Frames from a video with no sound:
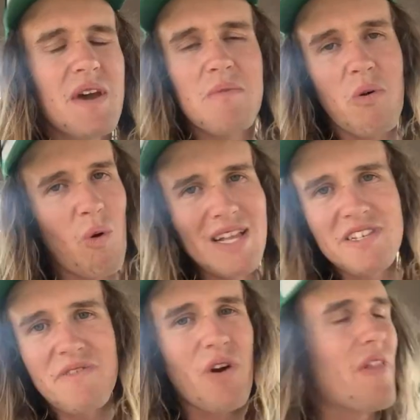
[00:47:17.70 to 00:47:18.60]
But
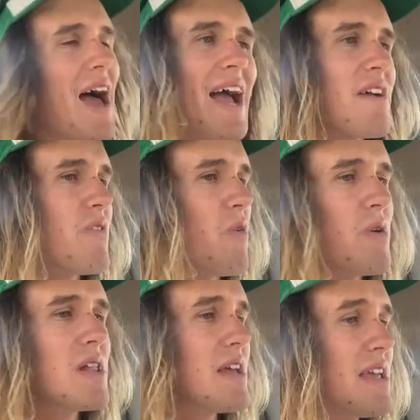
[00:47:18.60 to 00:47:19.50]
once you've got the hang
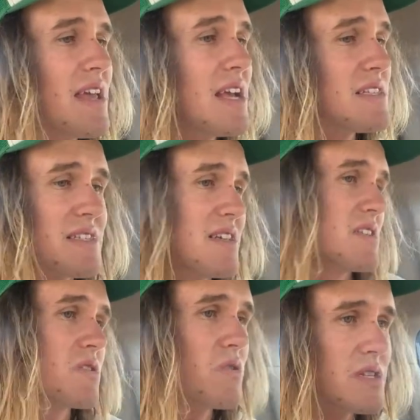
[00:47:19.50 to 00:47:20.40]
of it, really,
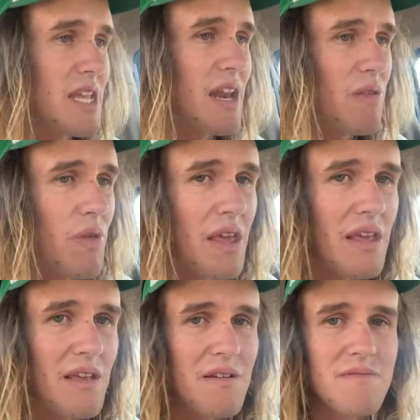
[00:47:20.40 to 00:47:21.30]
it's as good as
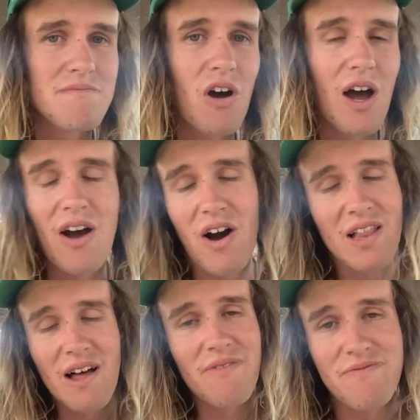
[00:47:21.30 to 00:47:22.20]
anything.
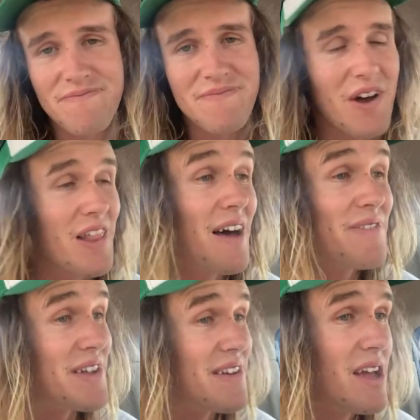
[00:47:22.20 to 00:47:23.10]
I love
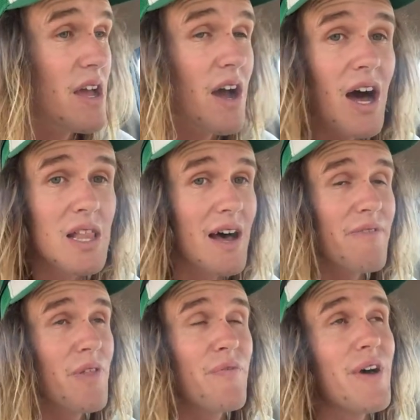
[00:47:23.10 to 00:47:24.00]
it. I
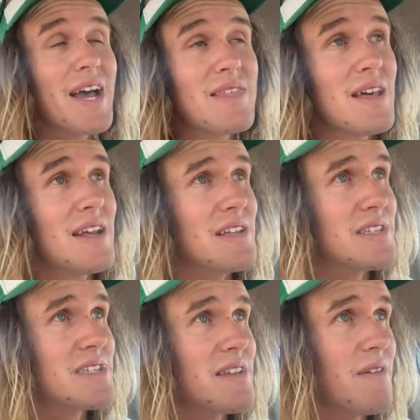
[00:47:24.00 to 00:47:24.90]
love the fact that
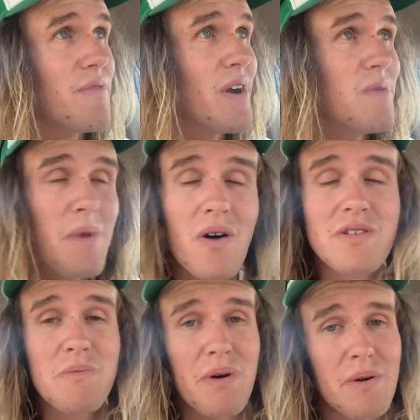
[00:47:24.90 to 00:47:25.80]
it's very
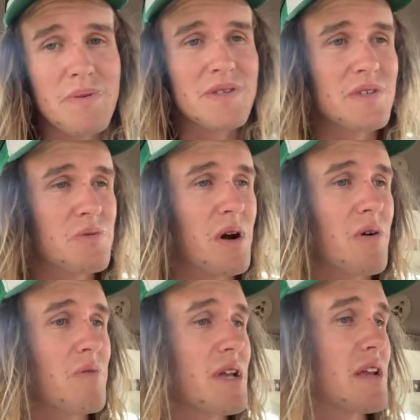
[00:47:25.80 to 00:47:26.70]
multi-purpose as
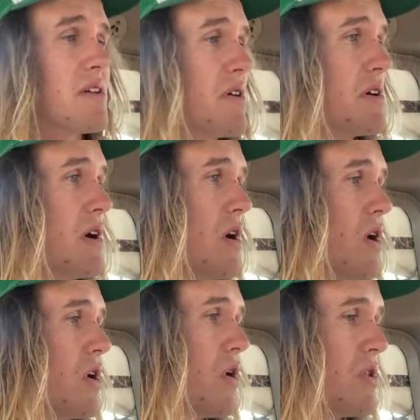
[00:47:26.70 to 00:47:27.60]
well. We can do
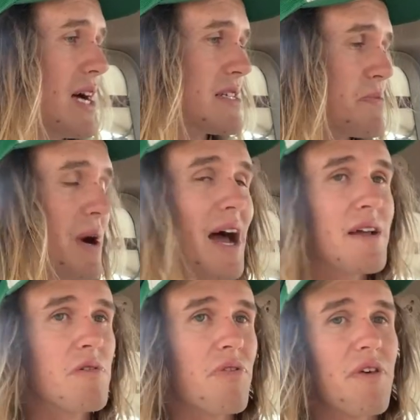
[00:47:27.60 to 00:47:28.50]
all our
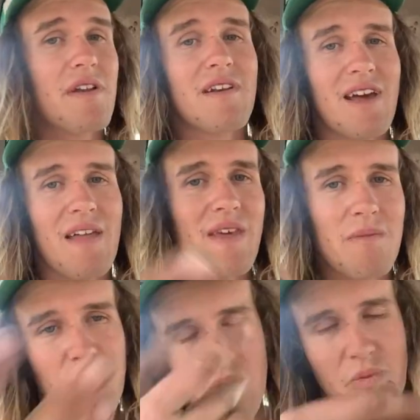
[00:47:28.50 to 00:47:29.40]
spraying with it and
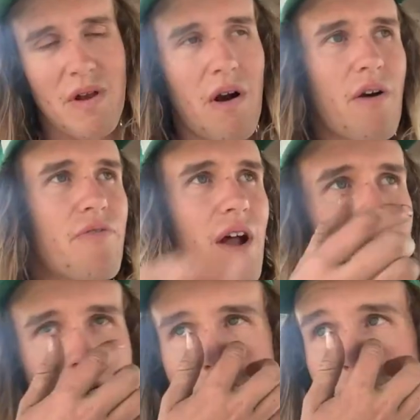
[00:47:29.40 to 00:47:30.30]
then put the windrow
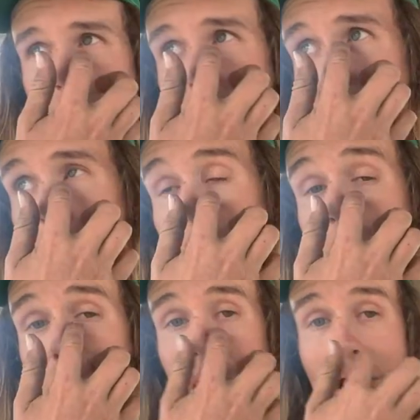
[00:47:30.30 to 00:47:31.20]
front on
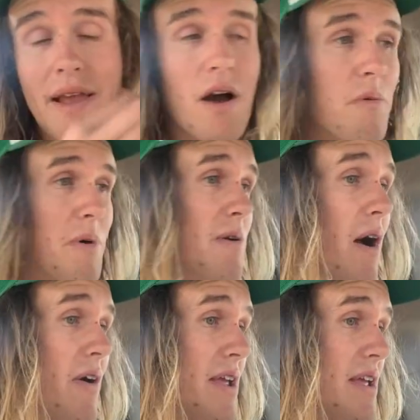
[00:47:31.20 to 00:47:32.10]
and go
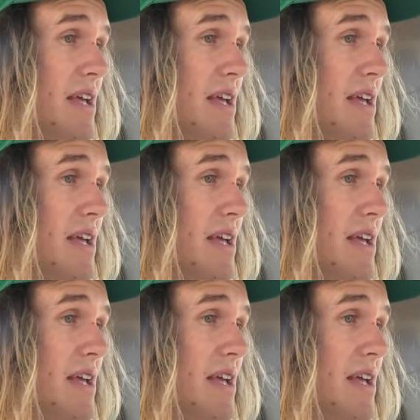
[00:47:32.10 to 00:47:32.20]
windrowing.